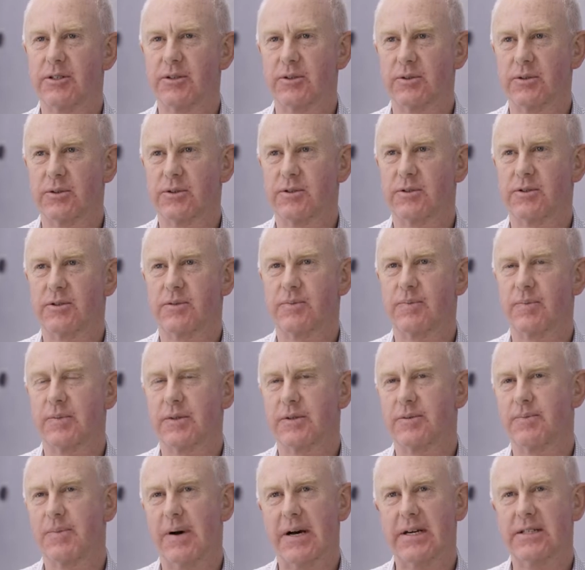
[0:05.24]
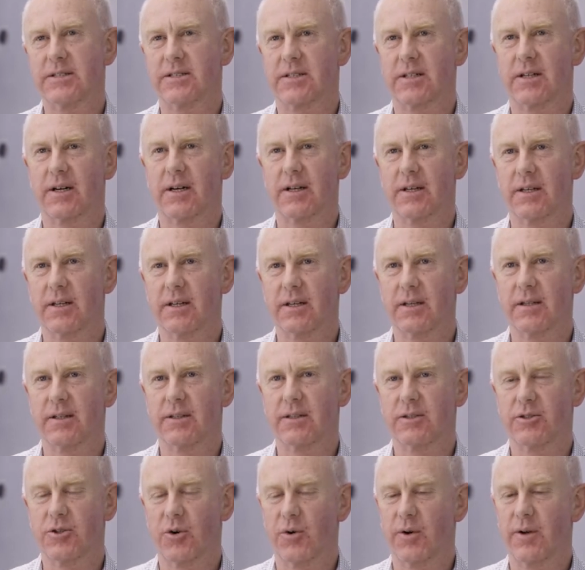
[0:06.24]
joints is basically
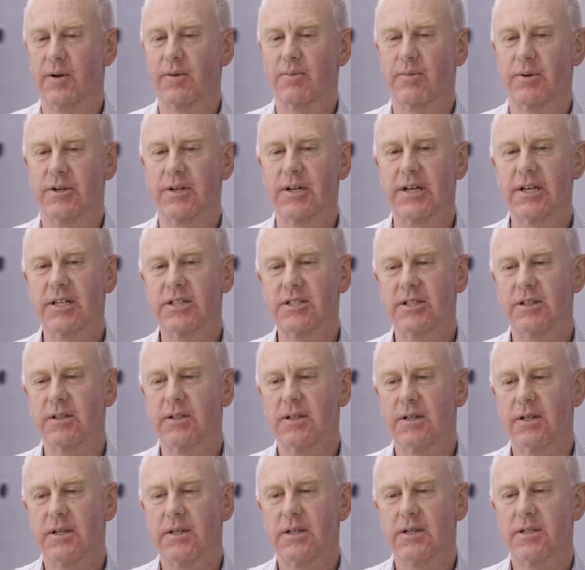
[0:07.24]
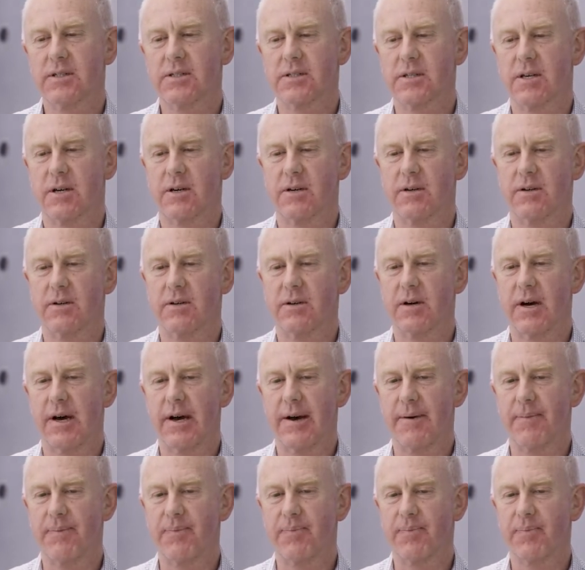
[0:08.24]
joint protection. So
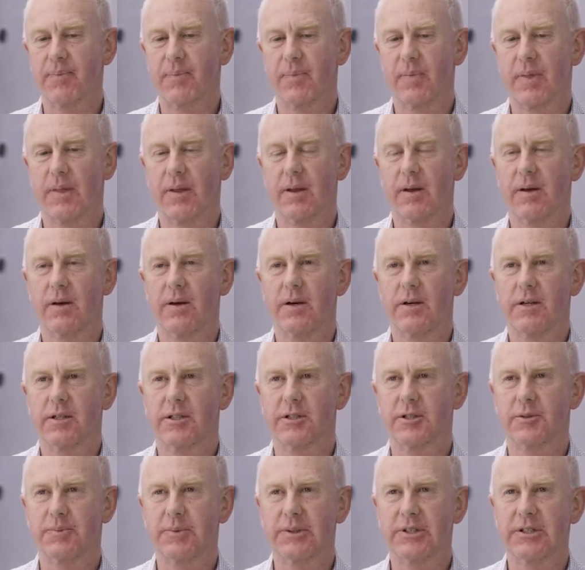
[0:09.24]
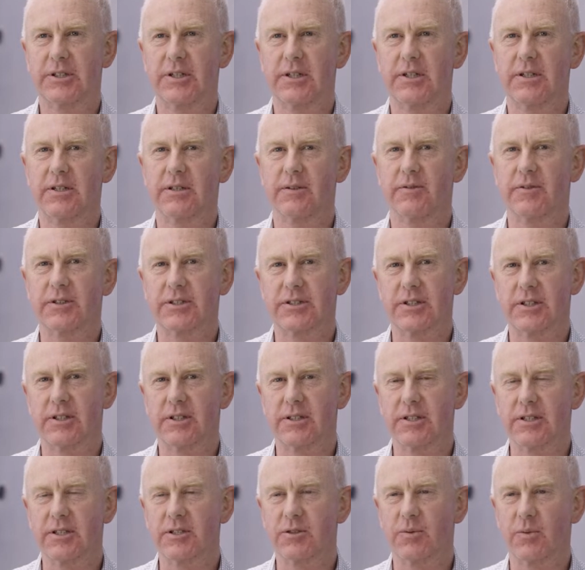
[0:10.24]
um, especially in
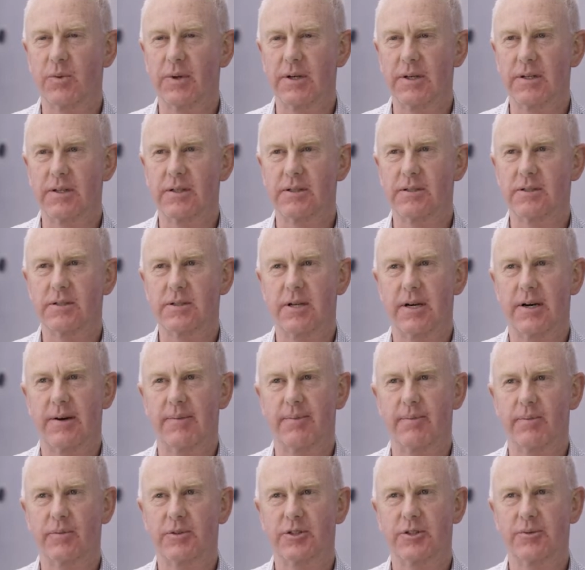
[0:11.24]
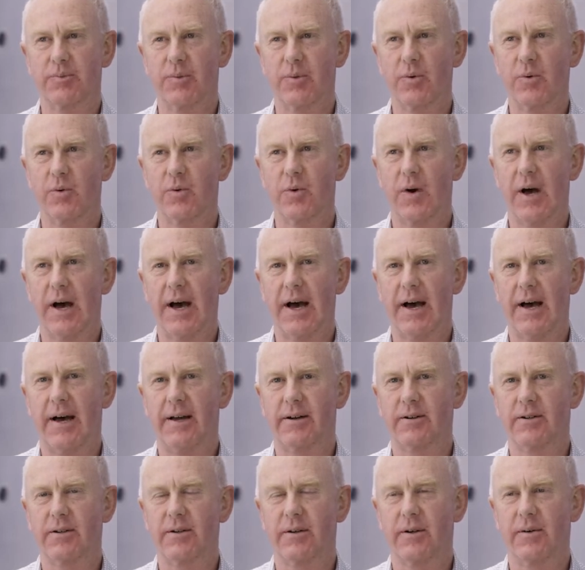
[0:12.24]
facilities where there's um, small
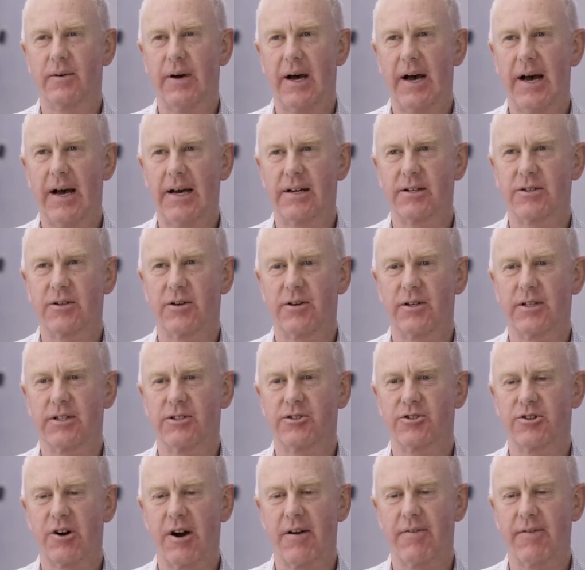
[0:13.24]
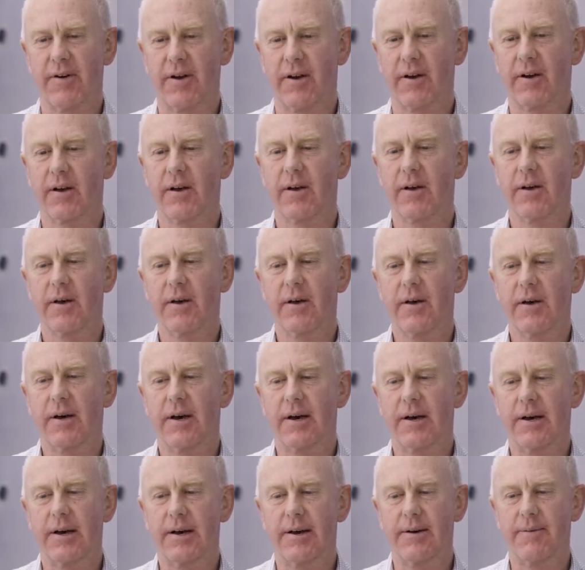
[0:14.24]
hard hard tired traffic,
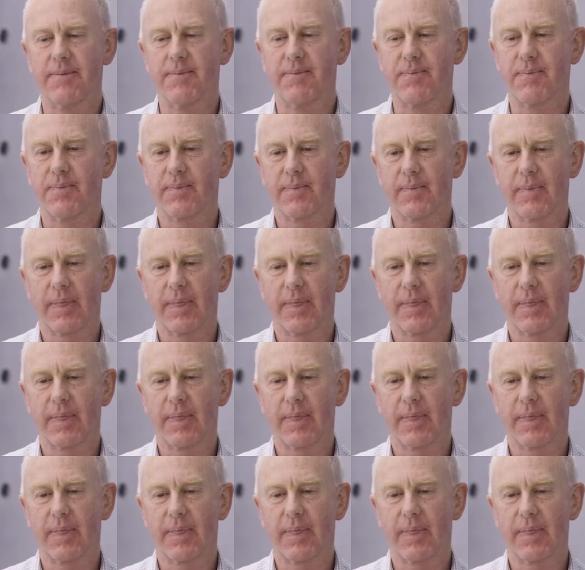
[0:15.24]
um,